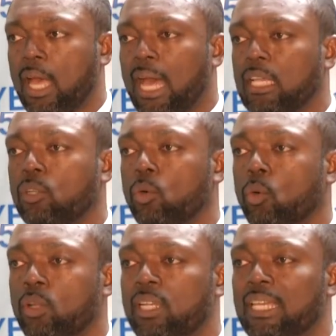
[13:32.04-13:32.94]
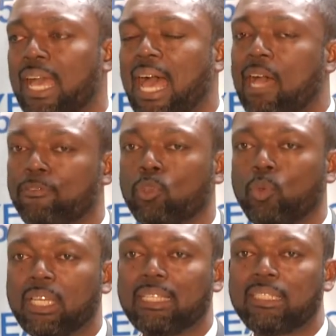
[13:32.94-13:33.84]
And only after
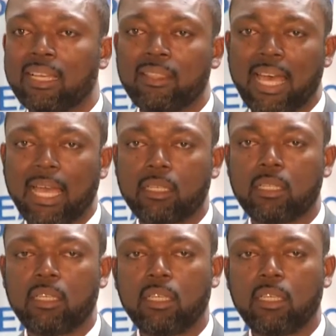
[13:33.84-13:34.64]
we had done that